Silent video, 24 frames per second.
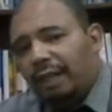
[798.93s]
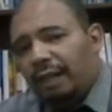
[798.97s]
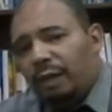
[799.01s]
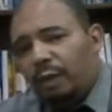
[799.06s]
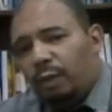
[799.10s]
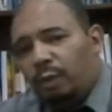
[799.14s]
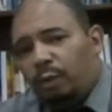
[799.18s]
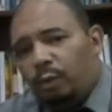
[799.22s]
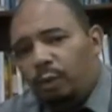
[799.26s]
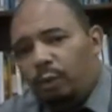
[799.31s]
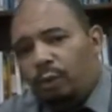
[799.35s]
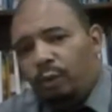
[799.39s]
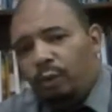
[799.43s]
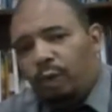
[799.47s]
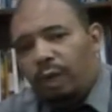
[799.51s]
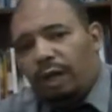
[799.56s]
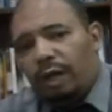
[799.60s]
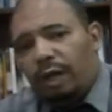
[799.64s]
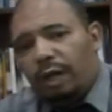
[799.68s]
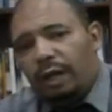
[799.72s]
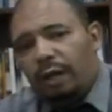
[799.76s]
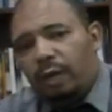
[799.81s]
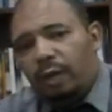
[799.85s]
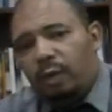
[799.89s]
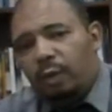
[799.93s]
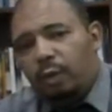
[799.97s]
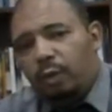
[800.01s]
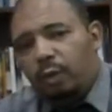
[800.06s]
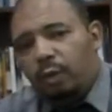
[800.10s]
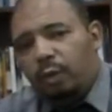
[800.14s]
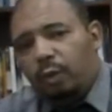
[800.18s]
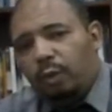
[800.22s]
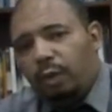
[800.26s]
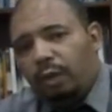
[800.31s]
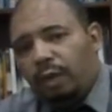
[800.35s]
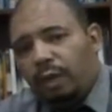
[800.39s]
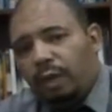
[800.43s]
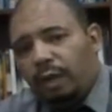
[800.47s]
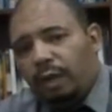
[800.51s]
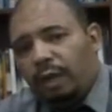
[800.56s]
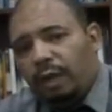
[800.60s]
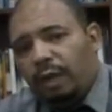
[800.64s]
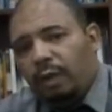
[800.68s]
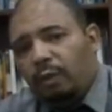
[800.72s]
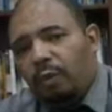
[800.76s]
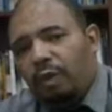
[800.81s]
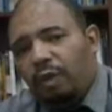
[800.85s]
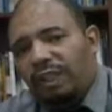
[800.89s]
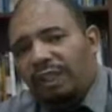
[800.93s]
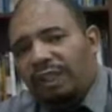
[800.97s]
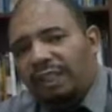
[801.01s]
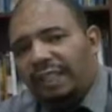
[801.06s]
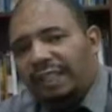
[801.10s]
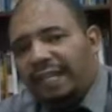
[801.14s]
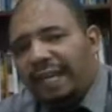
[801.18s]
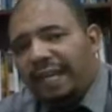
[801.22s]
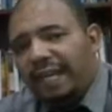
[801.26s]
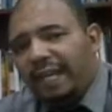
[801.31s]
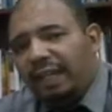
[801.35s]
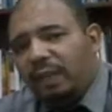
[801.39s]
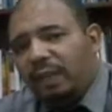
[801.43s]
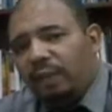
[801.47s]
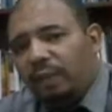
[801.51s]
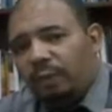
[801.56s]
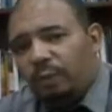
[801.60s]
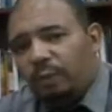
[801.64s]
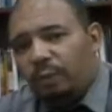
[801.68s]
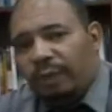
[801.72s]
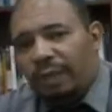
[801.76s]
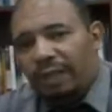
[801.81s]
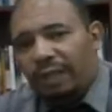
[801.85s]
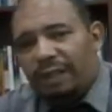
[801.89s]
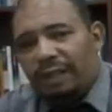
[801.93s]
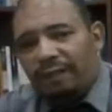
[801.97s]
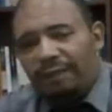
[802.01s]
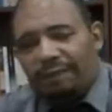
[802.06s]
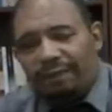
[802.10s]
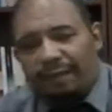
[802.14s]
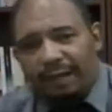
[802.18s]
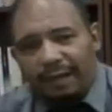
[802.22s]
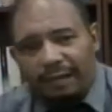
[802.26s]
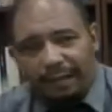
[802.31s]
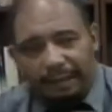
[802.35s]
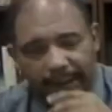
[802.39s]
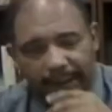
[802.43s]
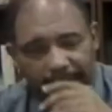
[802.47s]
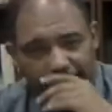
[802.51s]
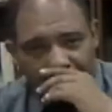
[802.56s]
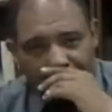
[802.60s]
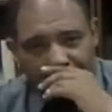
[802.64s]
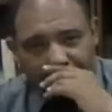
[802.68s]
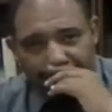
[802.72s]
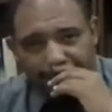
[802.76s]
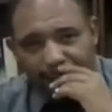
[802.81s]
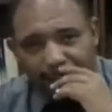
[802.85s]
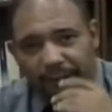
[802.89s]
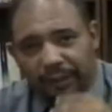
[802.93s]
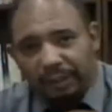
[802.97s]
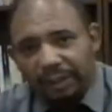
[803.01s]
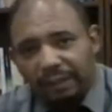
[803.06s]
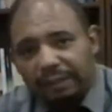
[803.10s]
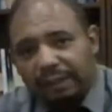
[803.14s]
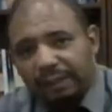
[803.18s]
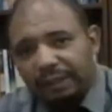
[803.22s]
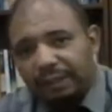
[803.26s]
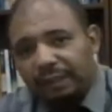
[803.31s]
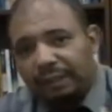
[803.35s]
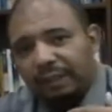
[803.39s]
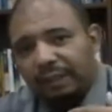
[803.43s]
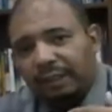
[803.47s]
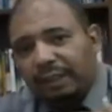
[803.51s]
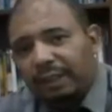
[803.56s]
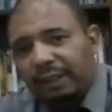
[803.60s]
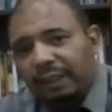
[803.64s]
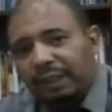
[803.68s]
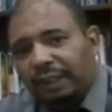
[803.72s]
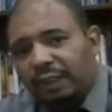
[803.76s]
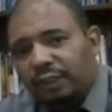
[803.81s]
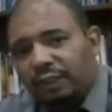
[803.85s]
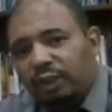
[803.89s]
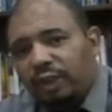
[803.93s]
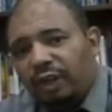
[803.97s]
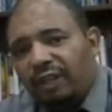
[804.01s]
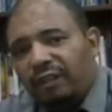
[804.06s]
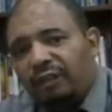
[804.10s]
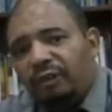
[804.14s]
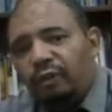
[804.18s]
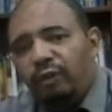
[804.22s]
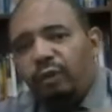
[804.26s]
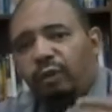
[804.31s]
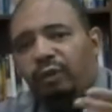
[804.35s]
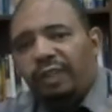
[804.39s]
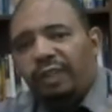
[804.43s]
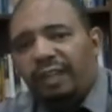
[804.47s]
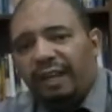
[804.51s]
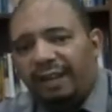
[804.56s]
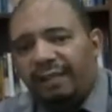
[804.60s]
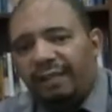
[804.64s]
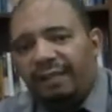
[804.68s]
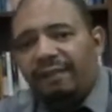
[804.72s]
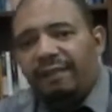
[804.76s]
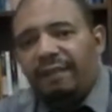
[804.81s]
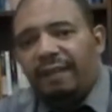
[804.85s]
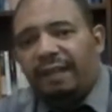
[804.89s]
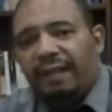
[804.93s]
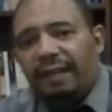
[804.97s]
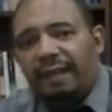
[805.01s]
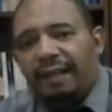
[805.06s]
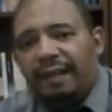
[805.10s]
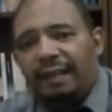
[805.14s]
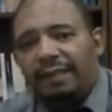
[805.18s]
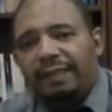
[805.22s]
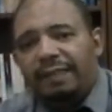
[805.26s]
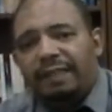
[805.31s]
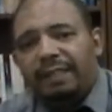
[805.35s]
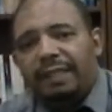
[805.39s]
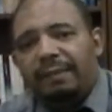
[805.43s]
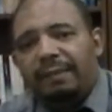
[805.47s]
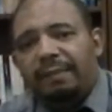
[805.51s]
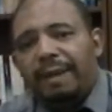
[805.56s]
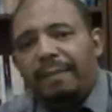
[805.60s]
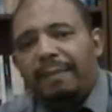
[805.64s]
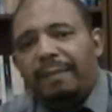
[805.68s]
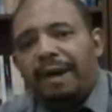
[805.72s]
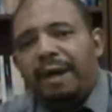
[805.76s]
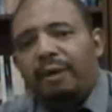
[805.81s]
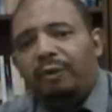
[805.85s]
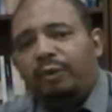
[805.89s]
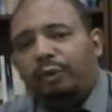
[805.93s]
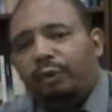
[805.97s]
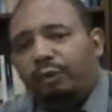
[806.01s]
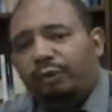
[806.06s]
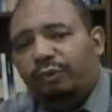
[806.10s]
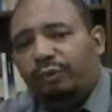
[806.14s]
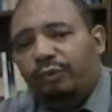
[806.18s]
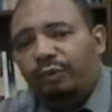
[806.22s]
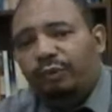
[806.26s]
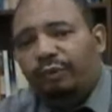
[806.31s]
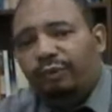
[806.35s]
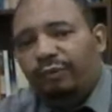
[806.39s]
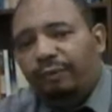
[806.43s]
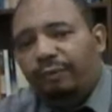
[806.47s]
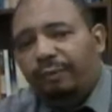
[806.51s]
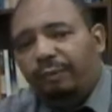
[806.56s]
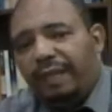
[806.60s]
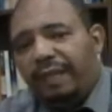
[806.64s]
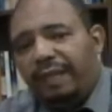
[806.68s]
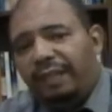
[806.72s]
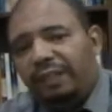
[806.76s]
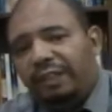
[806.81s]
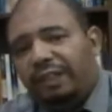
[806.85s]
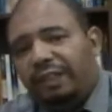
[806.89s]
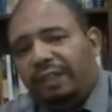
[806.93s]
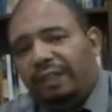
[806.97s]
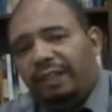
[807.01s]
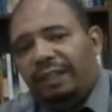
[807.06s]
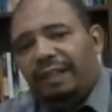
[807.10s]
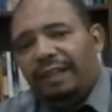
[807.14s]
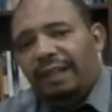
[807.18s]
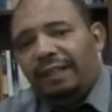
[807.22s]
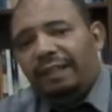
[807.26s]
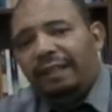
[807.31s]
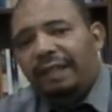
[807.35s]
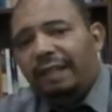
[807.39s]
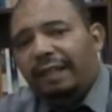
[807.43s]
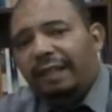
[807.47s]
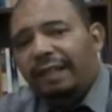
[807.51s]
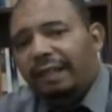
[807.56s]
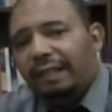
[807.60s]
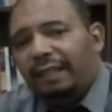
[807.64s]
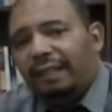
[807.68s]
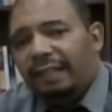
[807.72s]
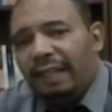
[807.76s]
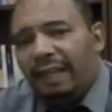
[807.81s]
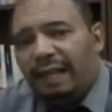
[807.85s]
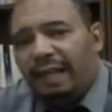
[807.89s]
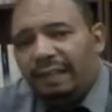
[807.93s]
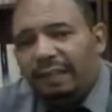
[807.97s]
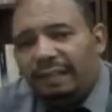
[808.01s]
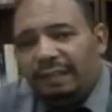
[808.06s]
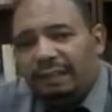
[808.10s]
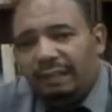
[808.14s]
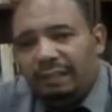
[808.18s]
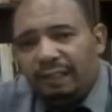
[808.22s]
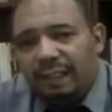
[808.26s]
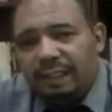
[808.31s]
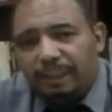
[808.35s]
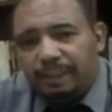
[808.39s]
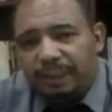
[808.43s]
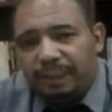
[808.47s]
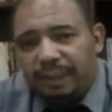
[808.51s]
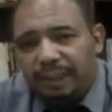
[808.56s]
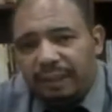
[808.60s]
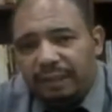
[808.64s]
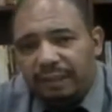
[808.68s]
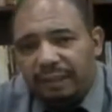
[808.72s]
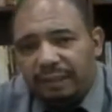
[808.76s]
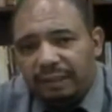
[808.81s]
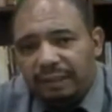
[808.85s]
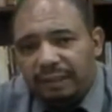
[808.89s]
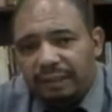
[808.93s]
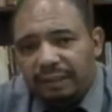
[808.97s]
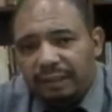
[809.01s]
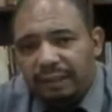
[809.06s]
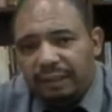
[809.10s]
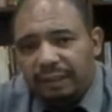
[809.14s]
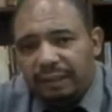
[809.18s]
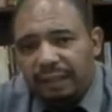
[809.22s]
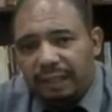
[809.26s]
who was there when the fire started is going to give the same amount of information that the elderly person